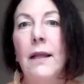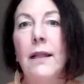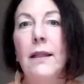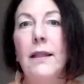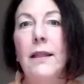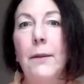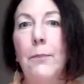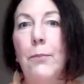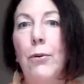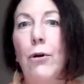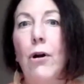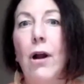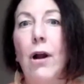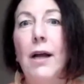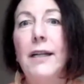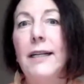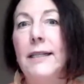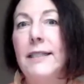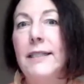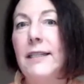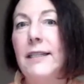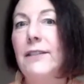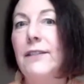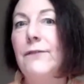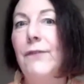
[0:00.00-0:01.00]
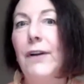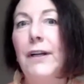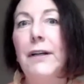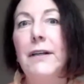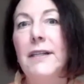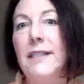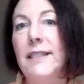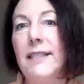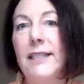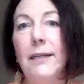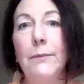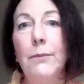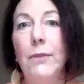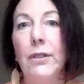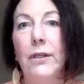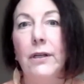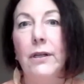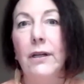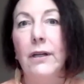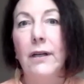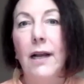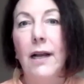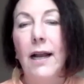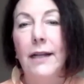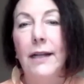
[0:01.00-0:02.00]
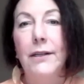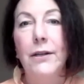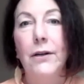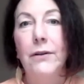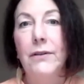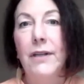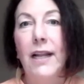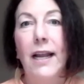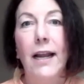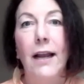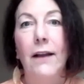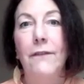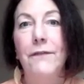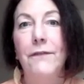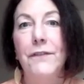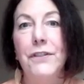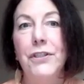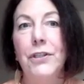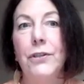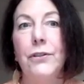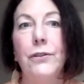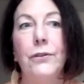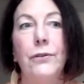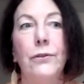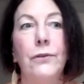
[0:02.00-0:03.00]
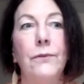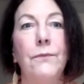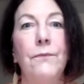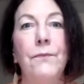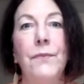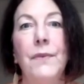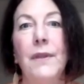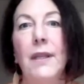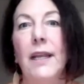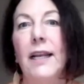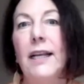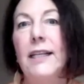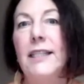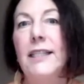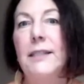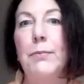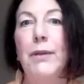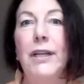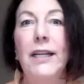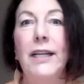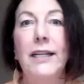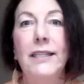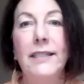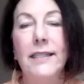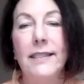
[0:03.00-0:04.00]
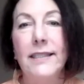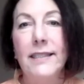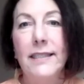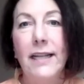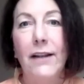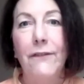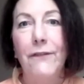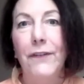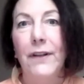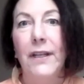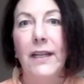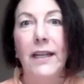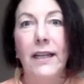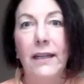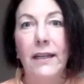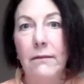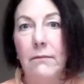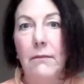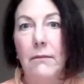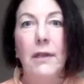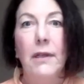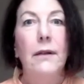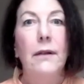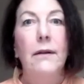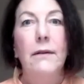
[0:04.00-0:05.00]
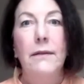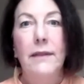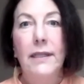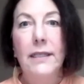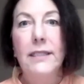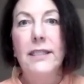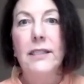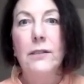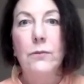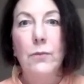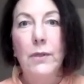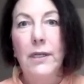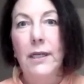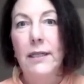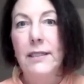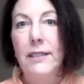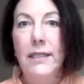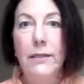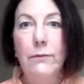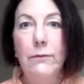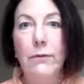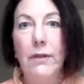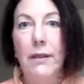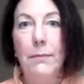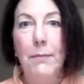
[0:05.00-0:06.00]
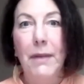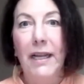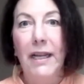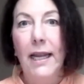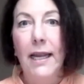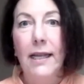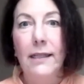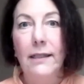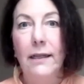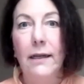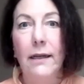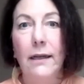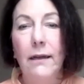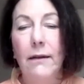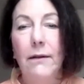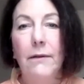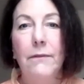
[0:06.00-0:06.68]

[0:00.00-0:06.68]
the product is very similar. I don't have to explain to Stephanie, this is what I did with Michaela,